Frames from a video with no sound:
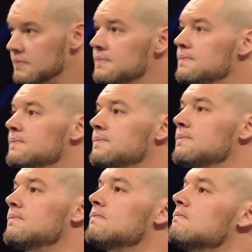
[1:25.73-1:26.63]
in
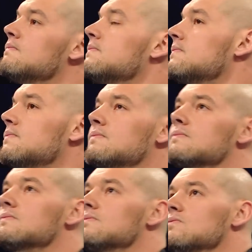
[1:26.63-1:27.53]
Lucha
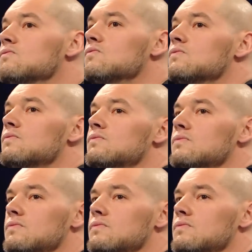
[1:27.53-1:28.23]
House Rule matches.